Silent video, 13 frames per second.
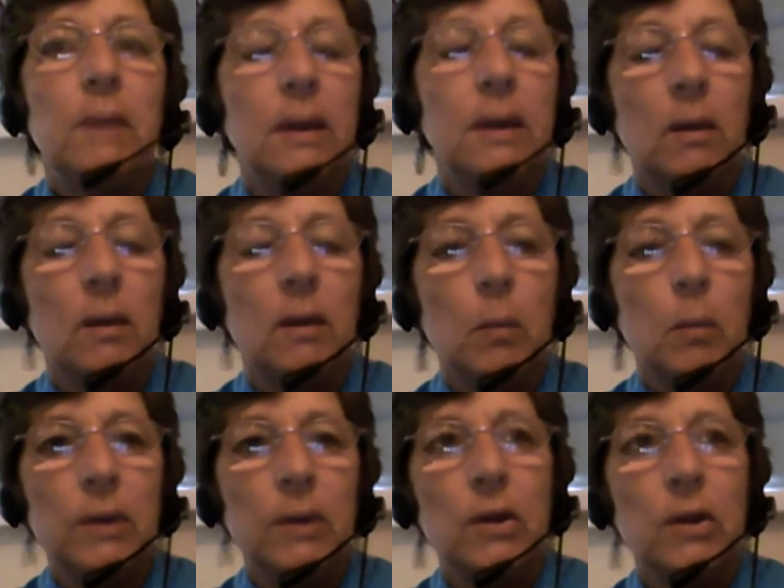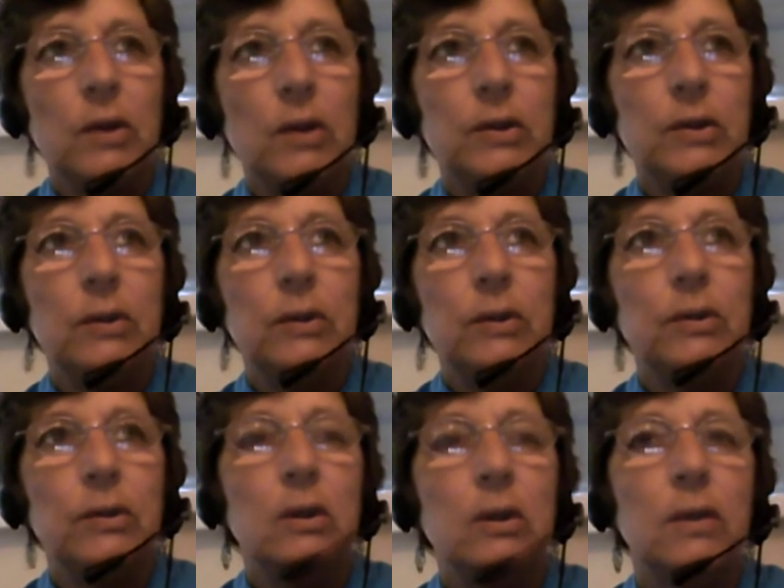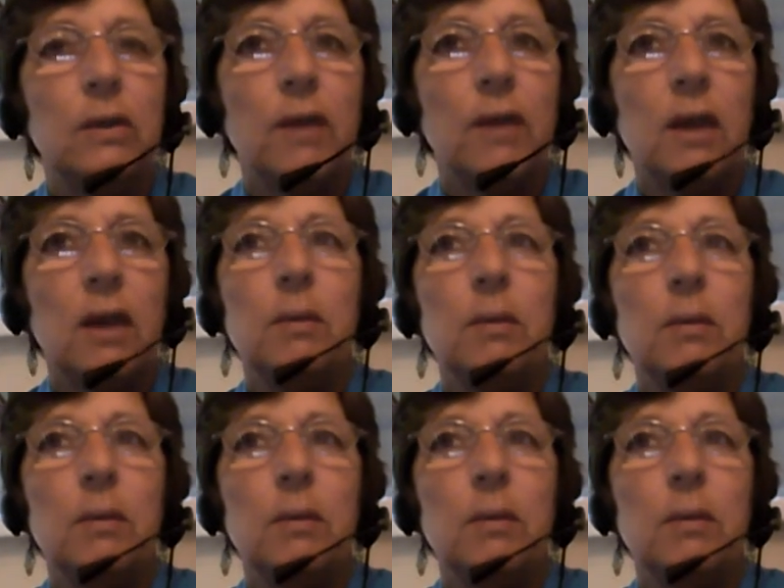you know, we start to lose faith.